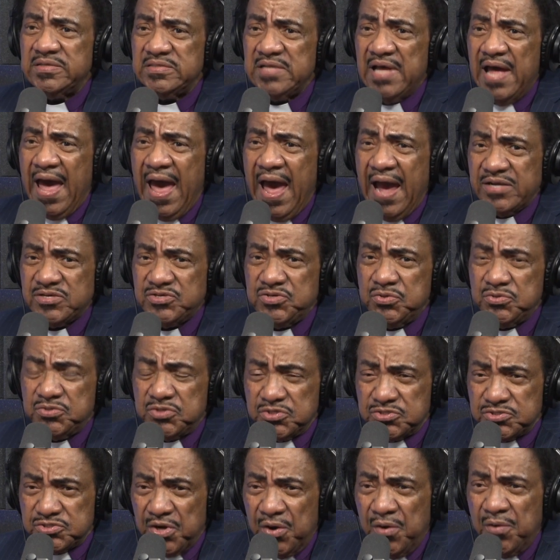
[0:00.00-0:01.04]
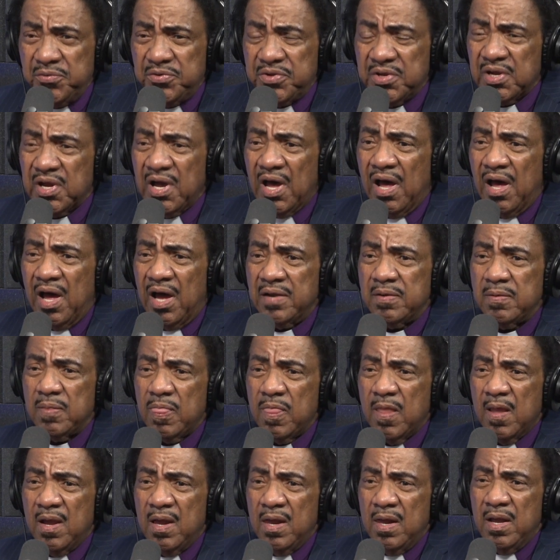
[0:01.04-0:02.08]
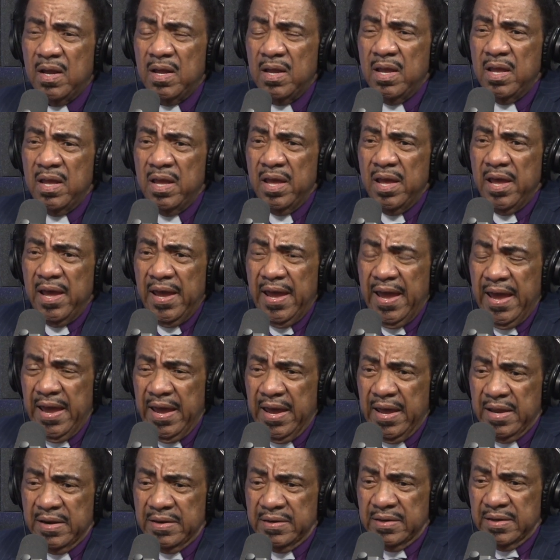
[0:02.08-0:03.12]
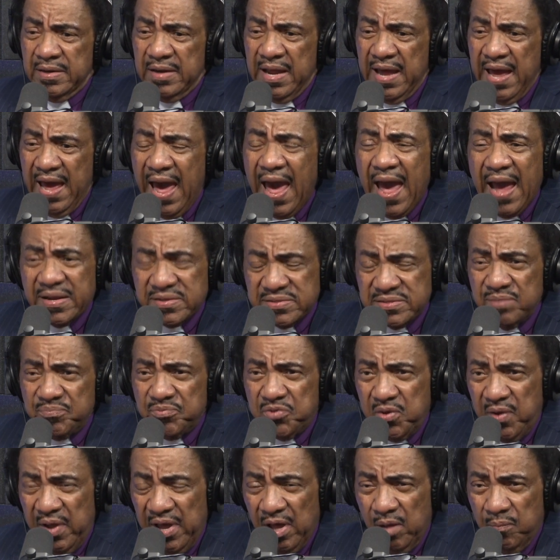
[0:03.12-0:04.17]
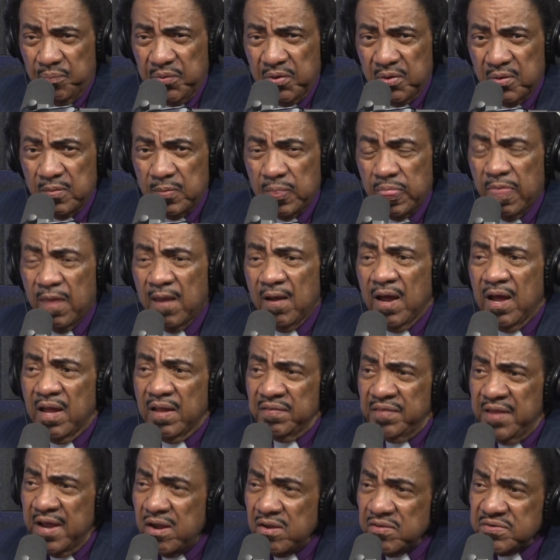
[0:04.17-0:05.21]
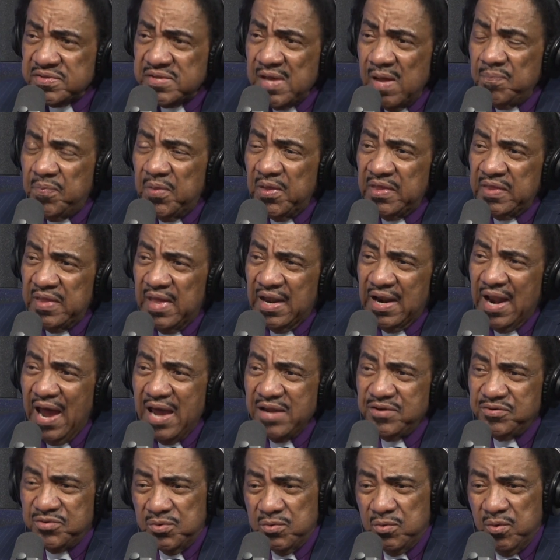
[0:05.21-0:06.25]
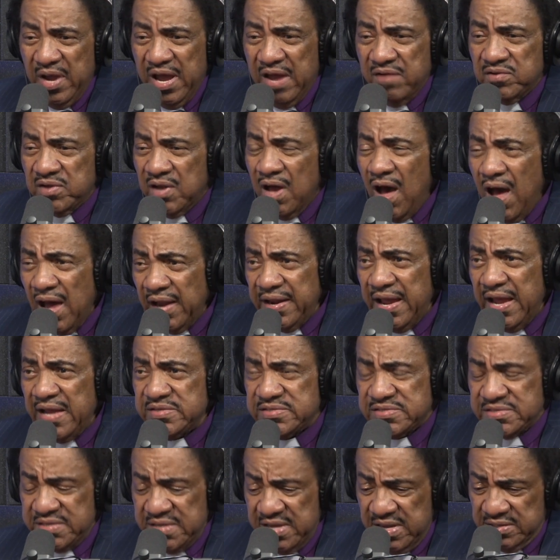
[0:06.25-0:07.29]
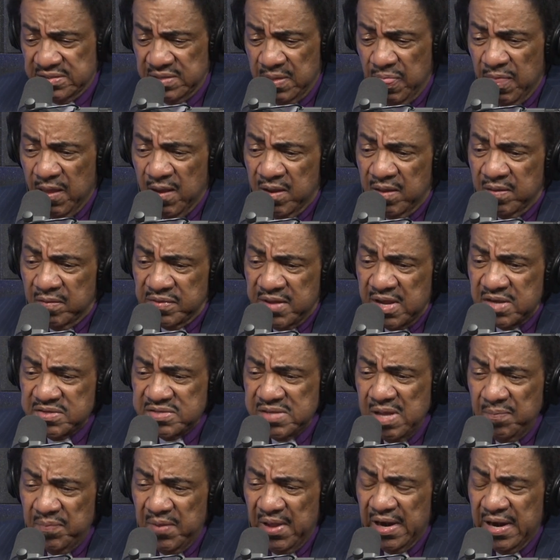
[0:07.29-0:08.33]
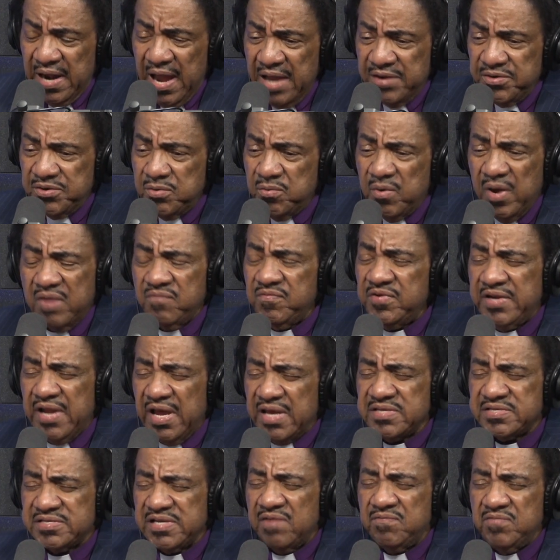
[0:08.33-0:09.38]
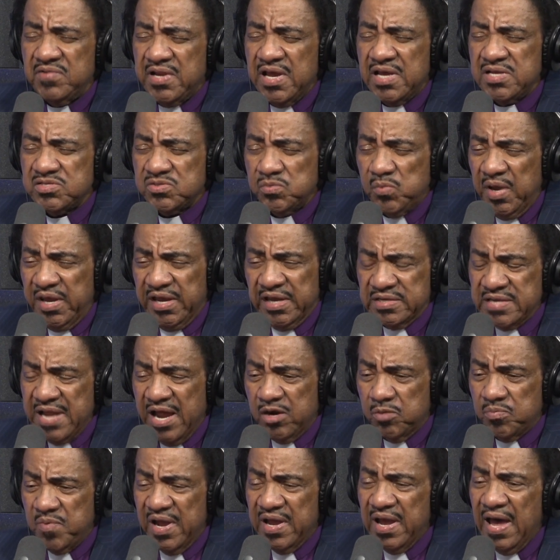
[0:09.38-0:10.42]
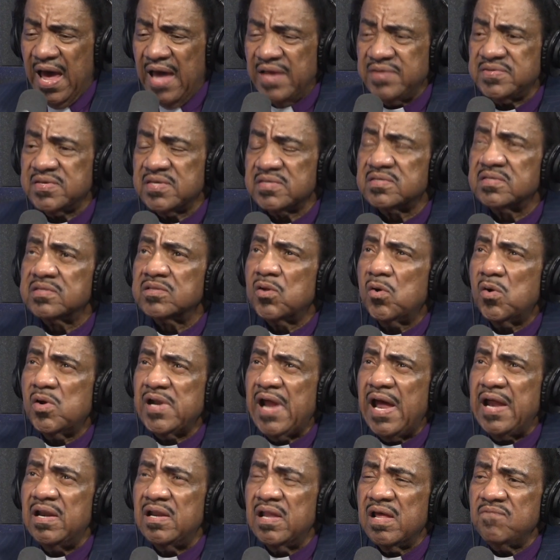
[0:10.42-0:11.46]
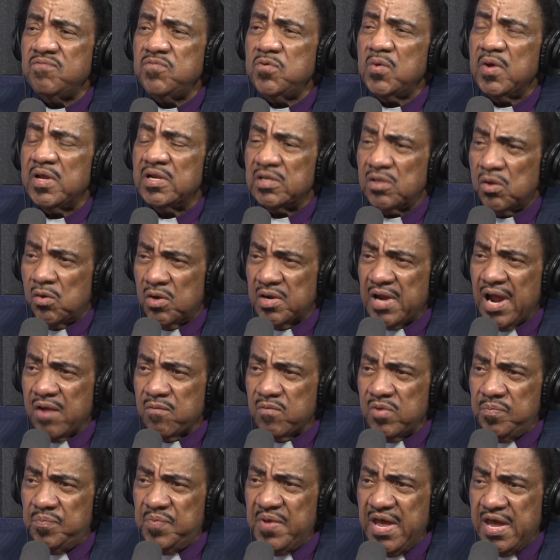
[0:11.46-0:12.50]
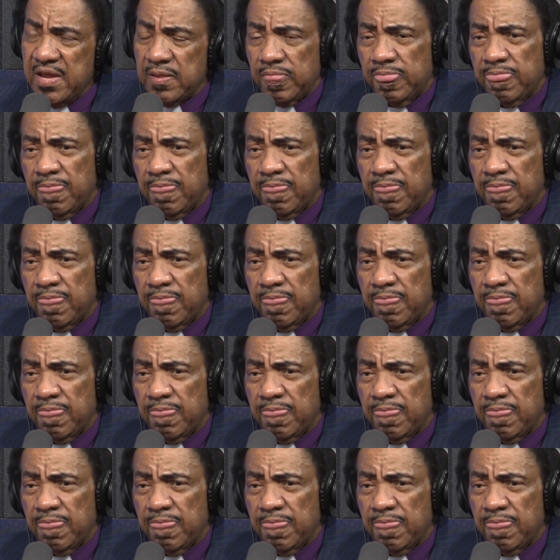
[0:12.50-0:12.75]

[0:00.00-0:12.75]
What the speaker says: ask you to turn to God and ask him to help you. There's something that I do. God hates sin. There's something that I do every day, 7 days a week, and I'll pray. I says, Lord, I love you, and Lord, I repent.